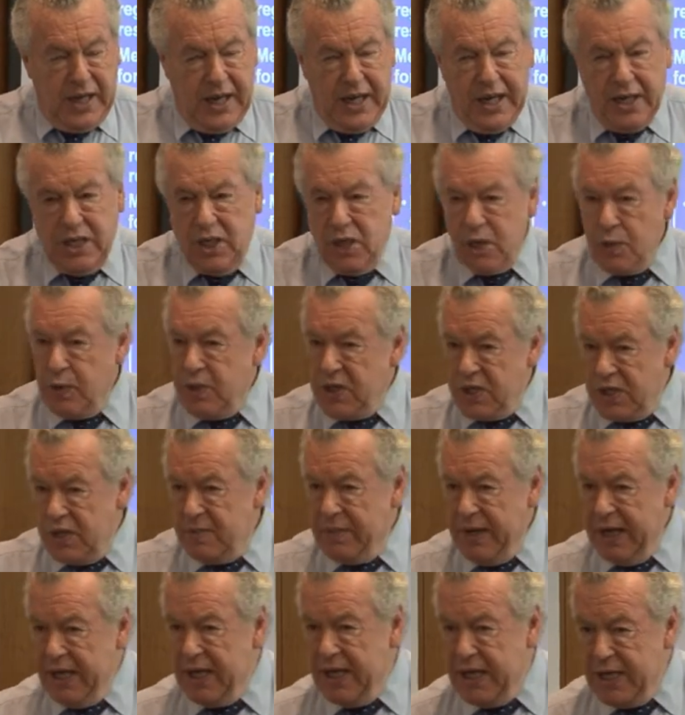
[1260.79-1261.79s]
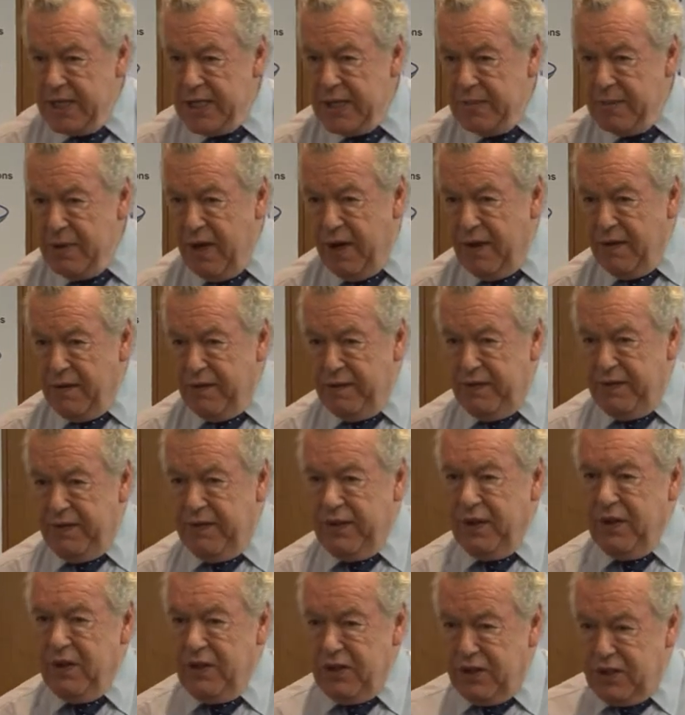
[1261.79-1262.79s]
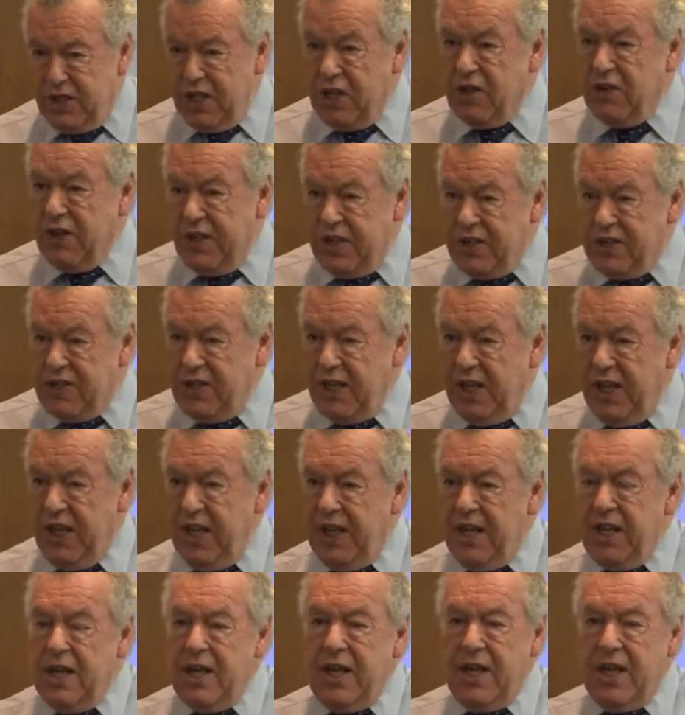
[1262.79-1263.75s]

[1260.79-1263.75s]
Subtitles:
and you switch the mechanism off or increase the